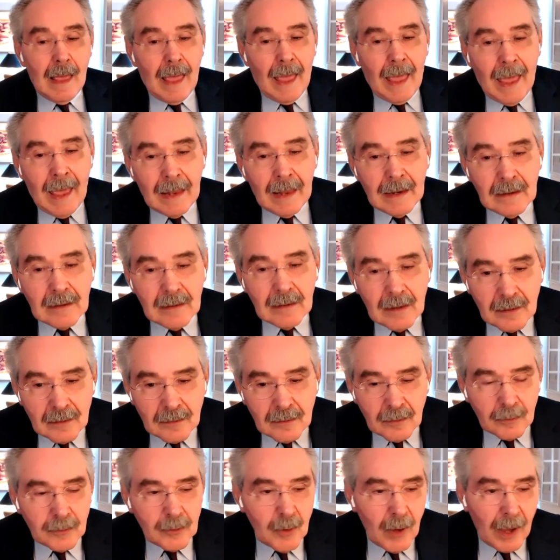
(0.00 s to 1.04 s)
And,
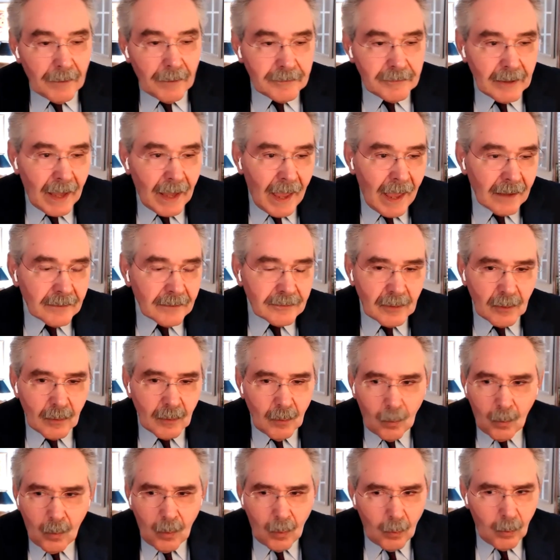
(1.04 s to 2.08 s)
you know, you have to ask,
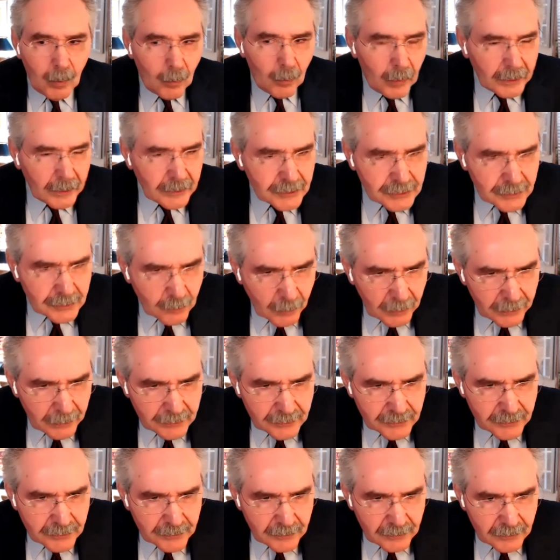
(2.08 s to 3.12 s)

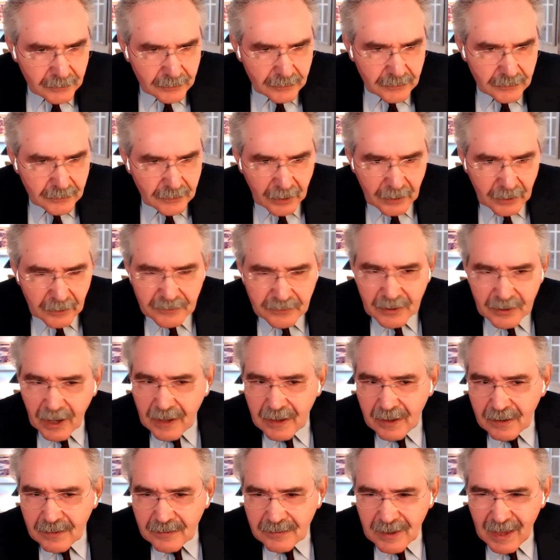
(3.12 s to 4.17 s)
which
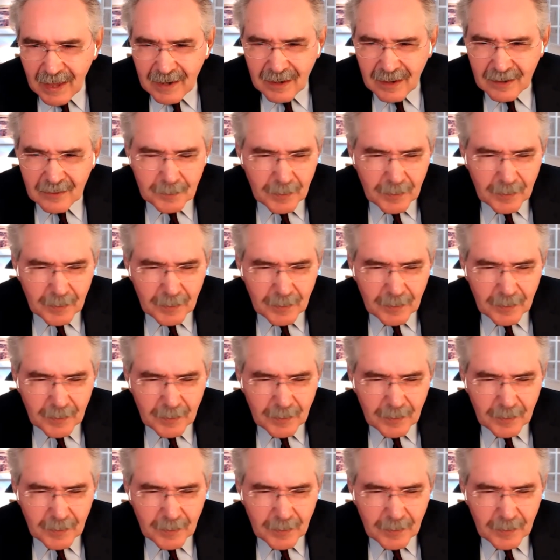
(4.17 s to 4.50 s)
genocide is that?